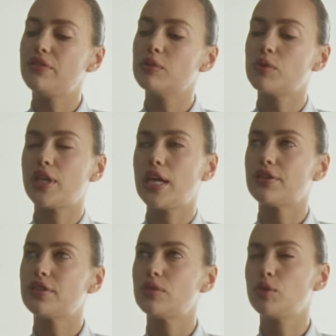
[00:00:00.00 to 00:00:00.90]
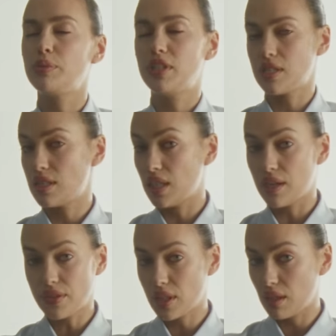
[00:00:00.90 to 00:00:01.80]
film or character, it would be
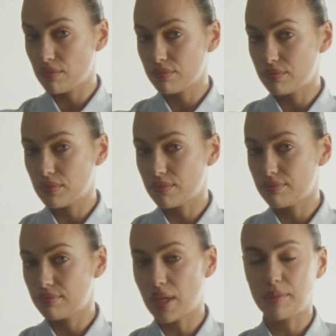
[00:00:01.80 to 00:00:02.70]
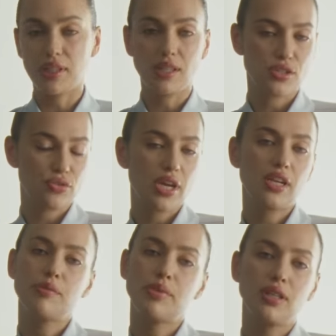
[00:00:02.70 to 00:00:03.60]
Dostoevsky. I mean, he's a
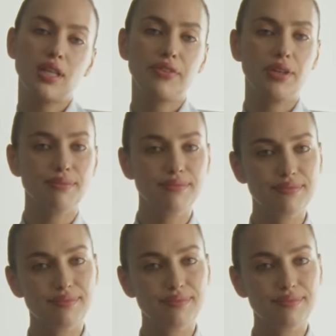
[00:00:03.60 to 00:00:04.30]
writer, but I love him.